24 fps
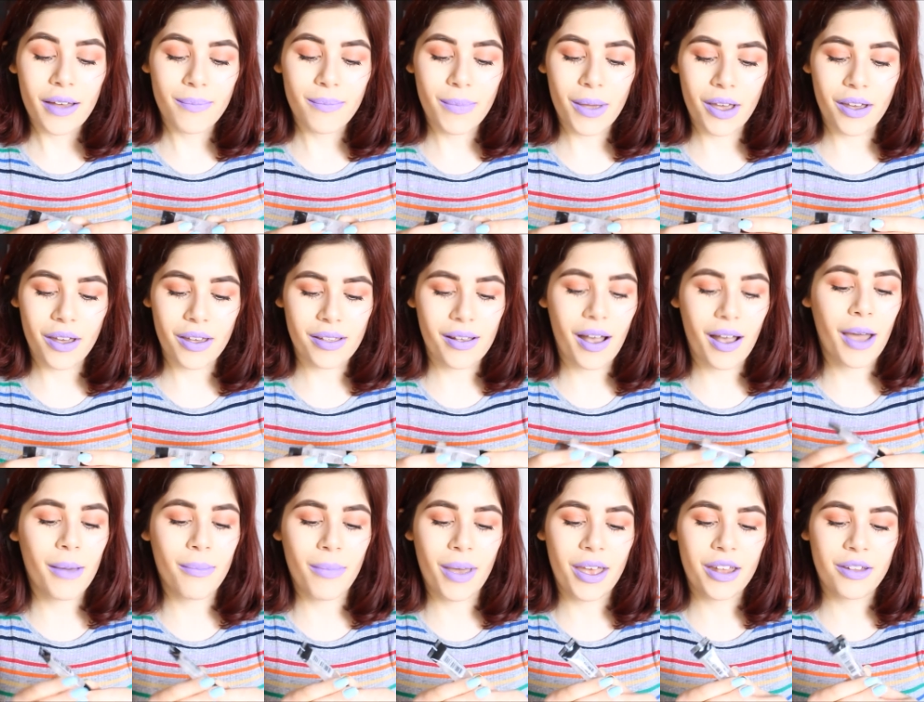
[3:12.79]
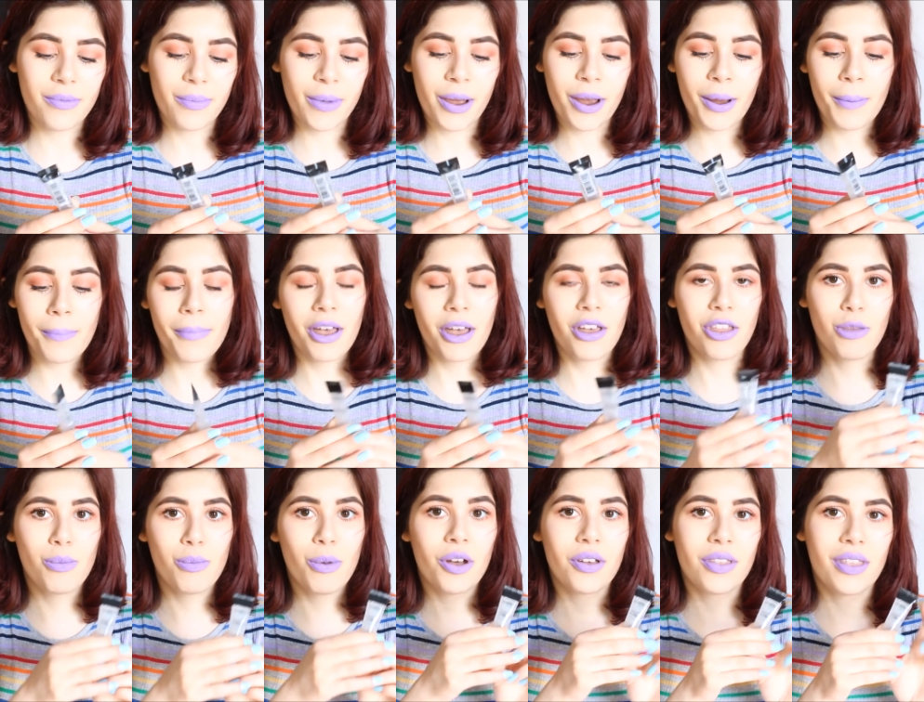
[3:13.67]
because I made my own
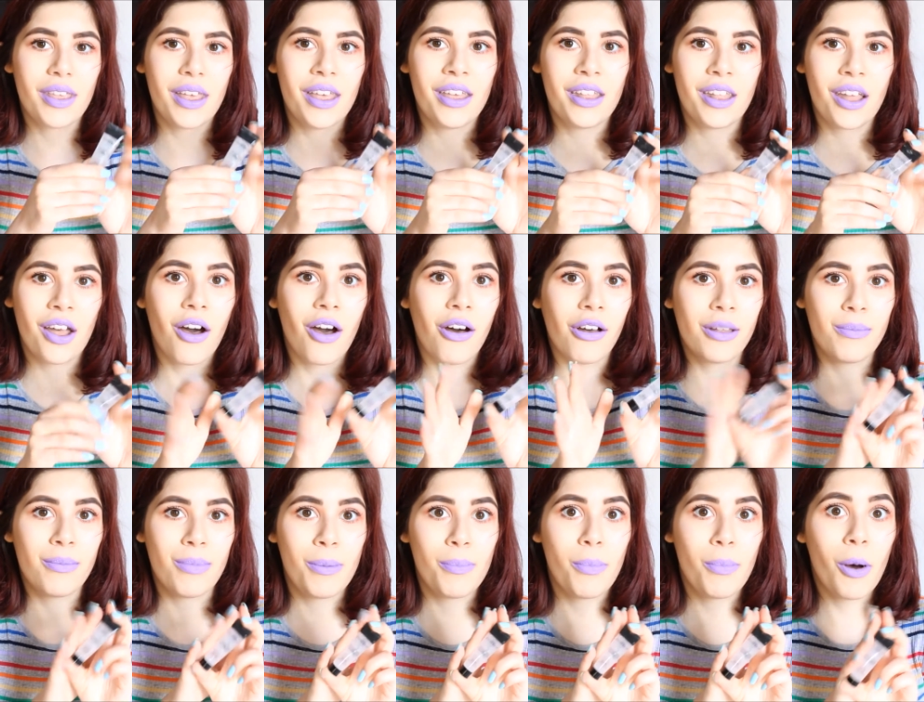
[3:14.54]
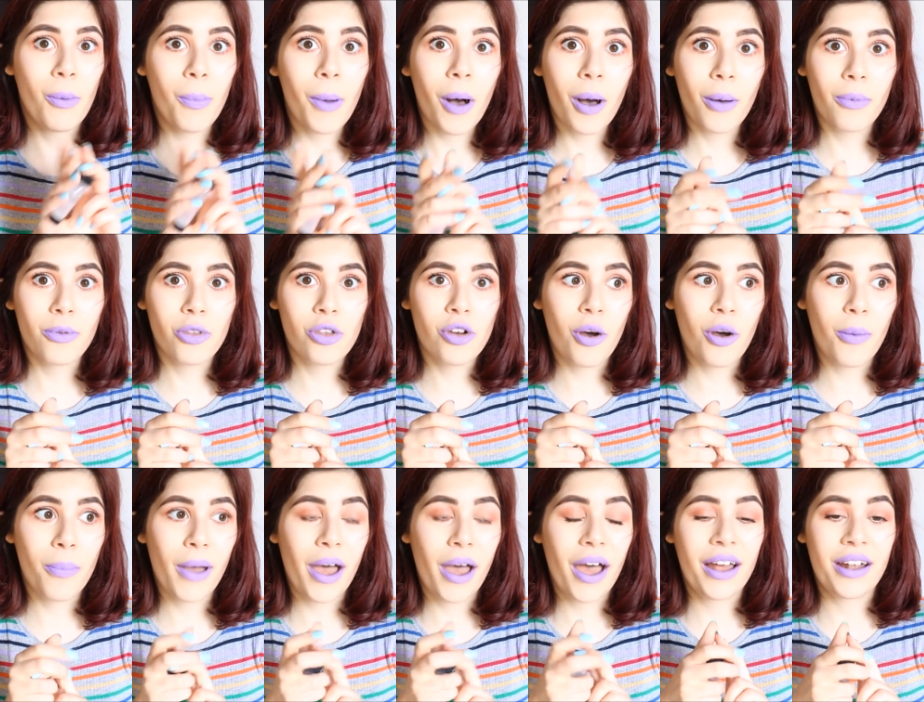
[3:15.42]
Birchbox in the Carnaby pop-up
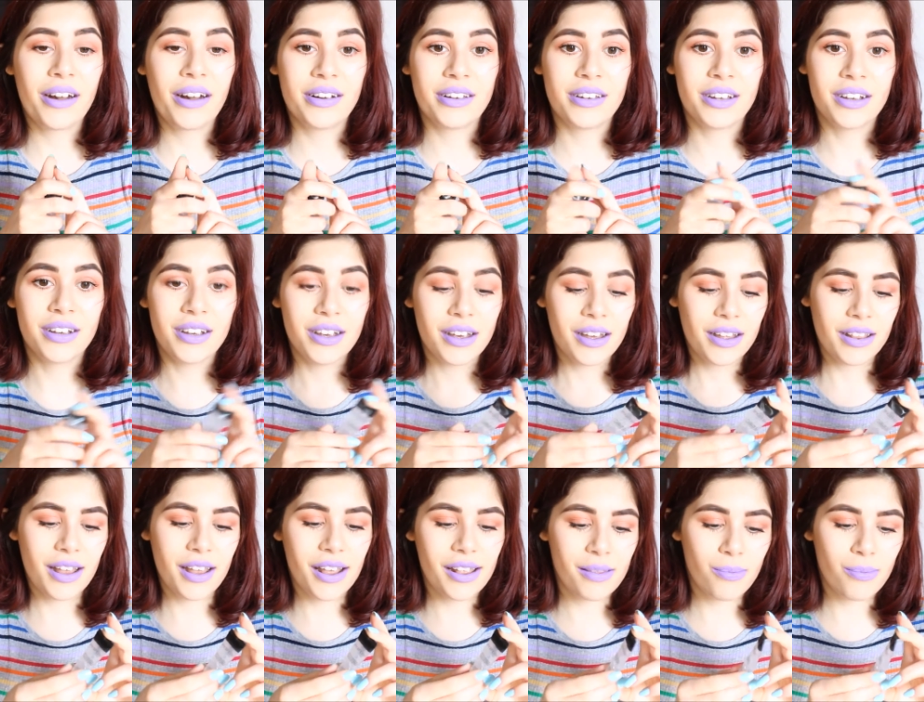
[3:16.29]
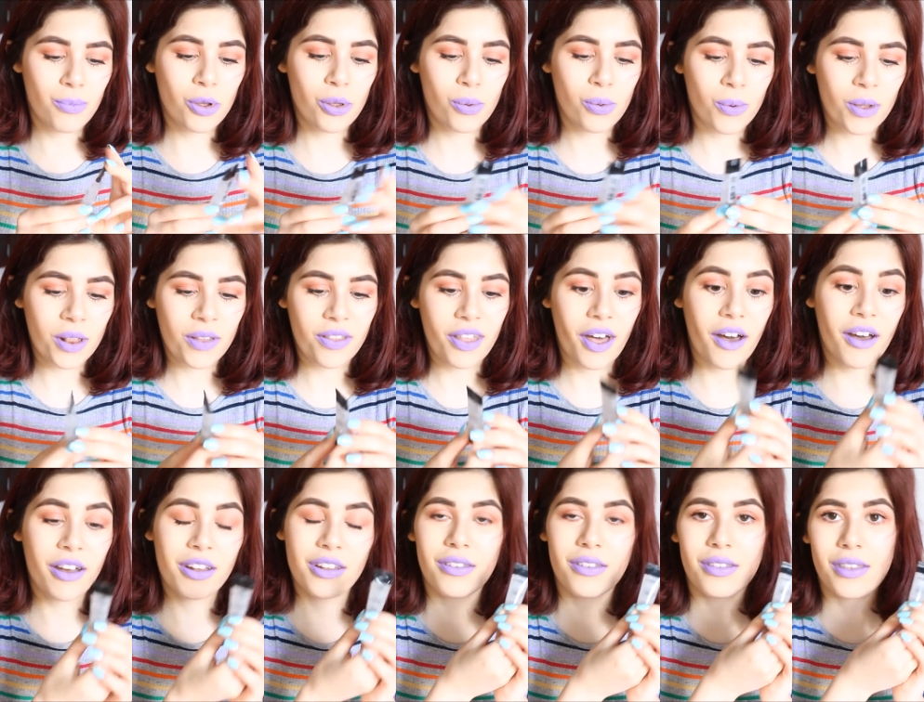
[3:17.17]
shop, and this was one of the
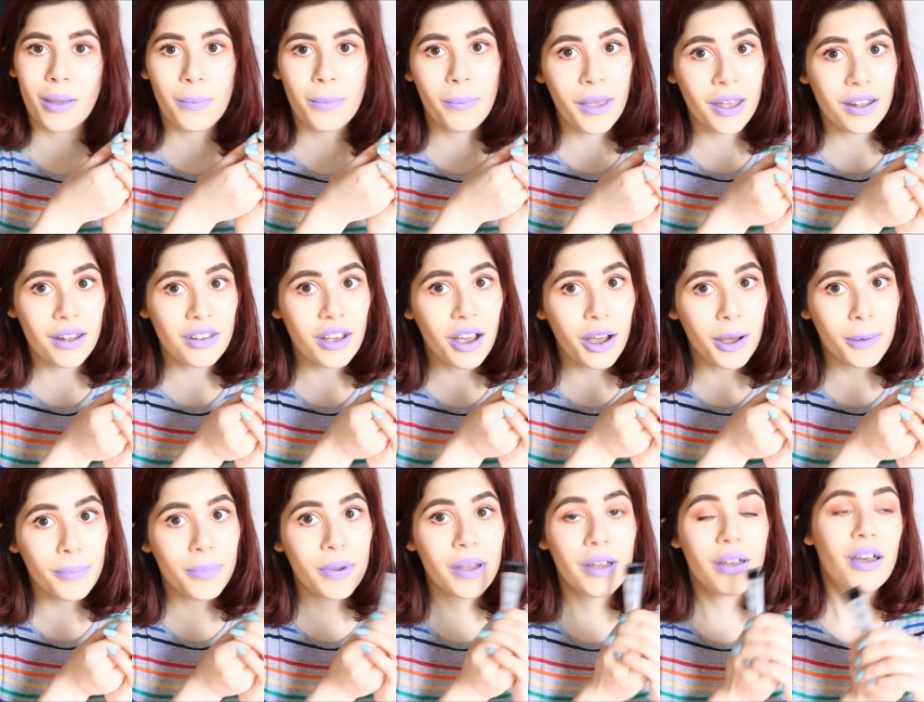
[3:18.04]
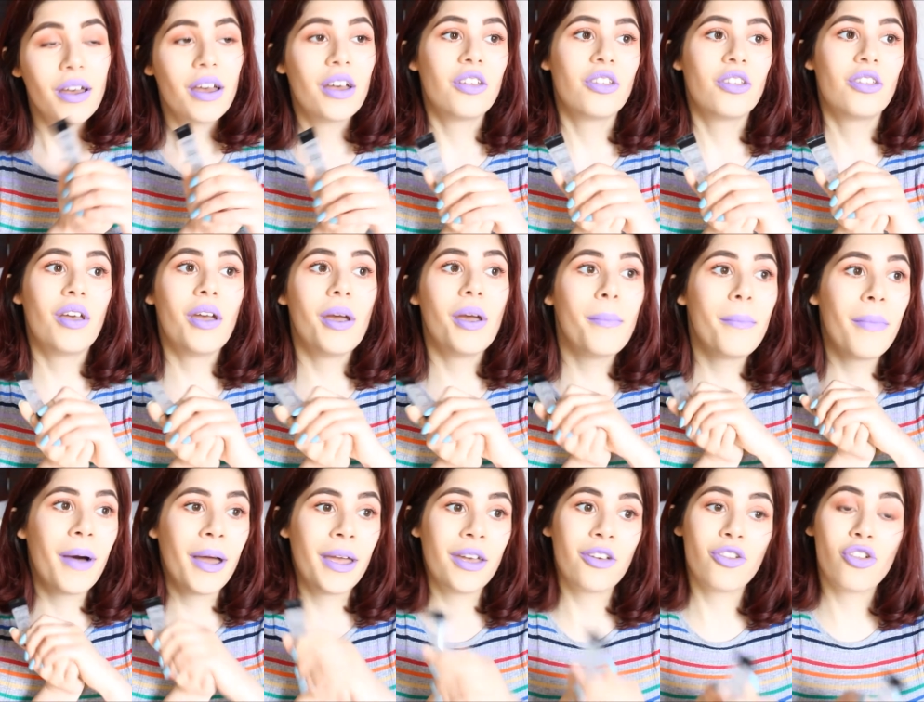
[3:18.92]
items I picked up. So
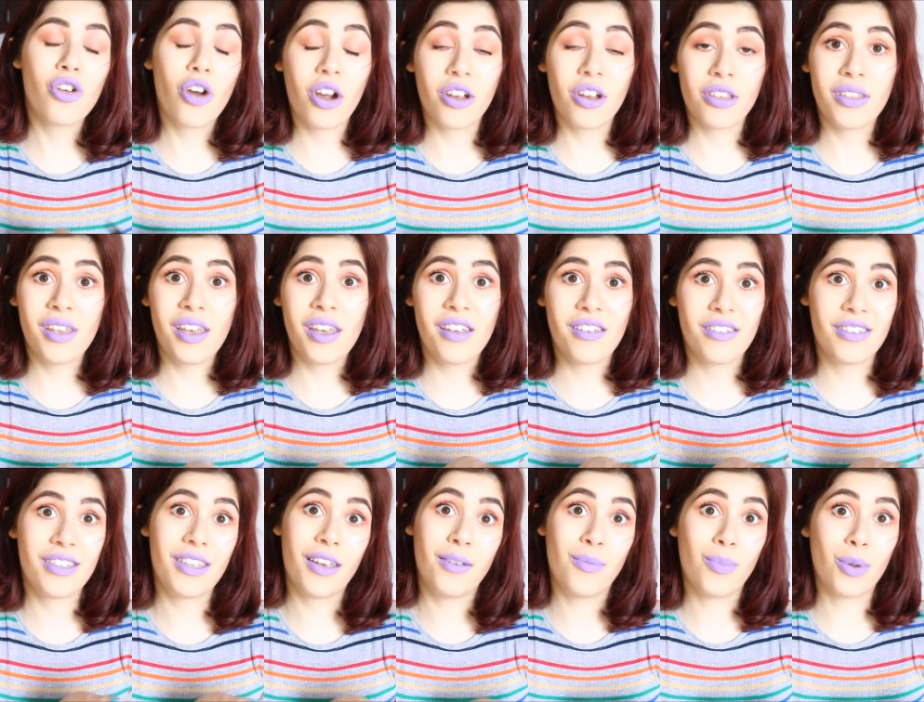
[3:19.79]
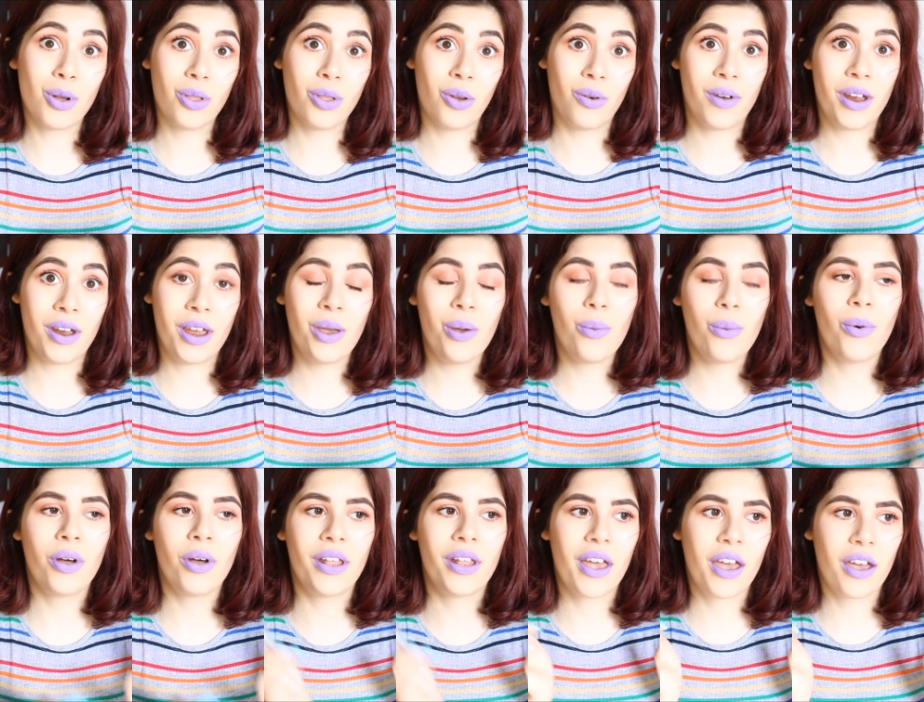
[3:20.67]
my trusty Soap & Glory
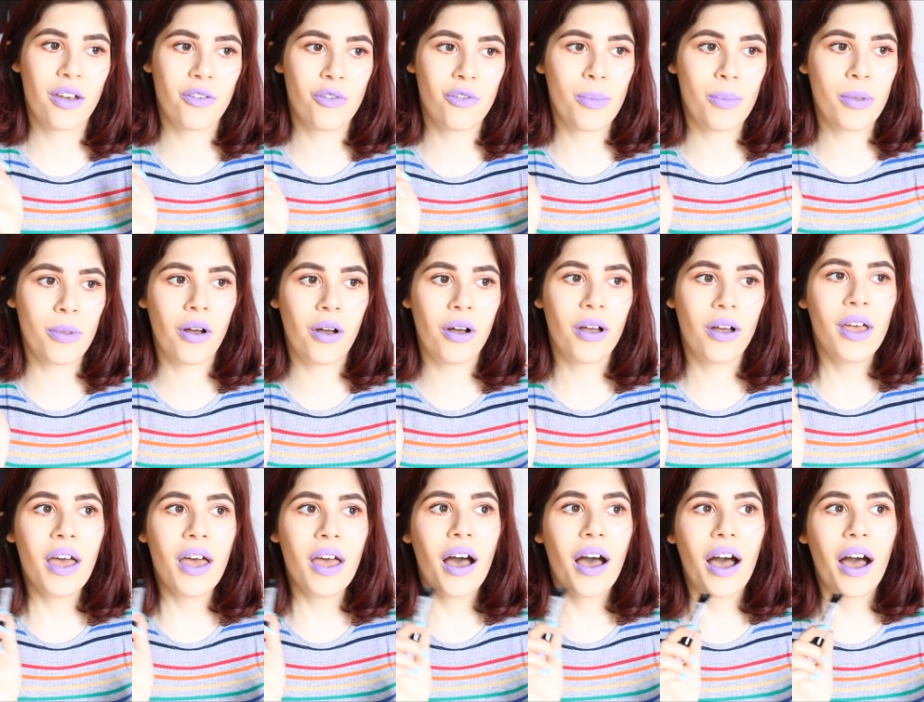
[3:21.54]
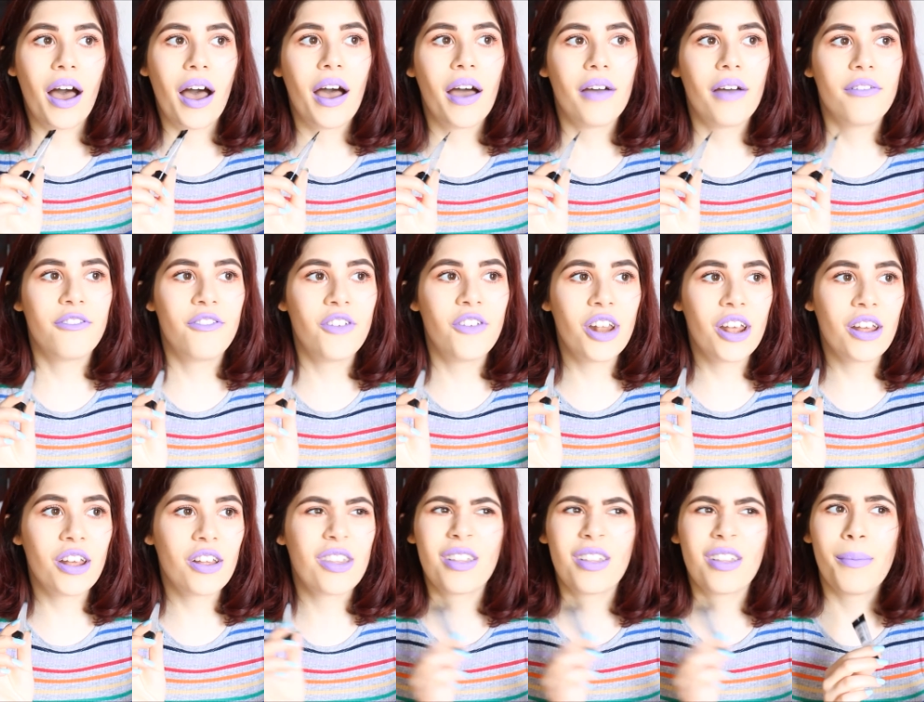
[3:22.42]
One Heck of a Blot
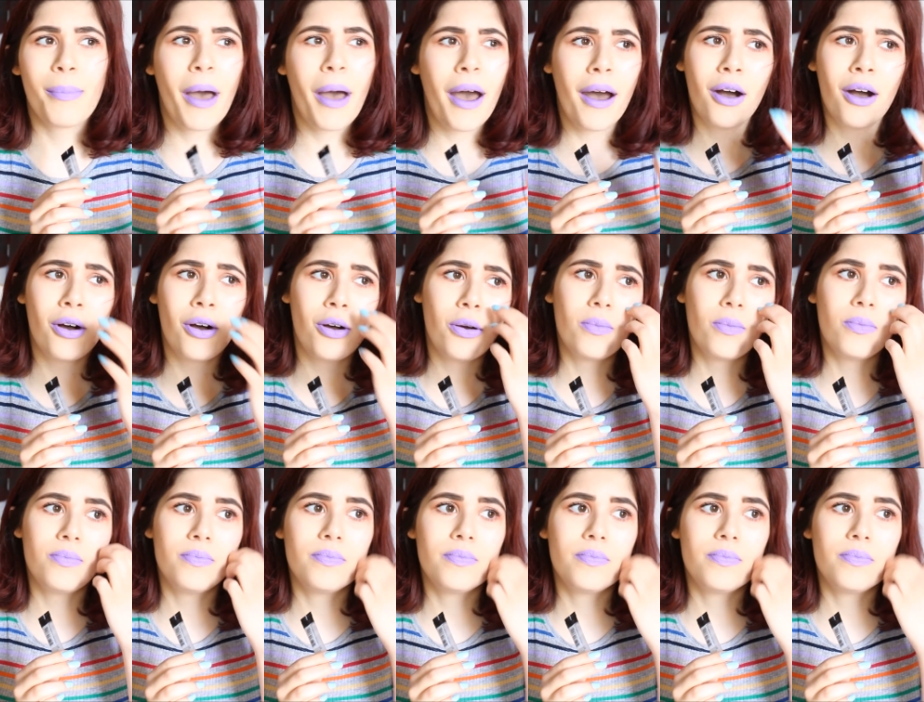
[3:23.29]
finished about,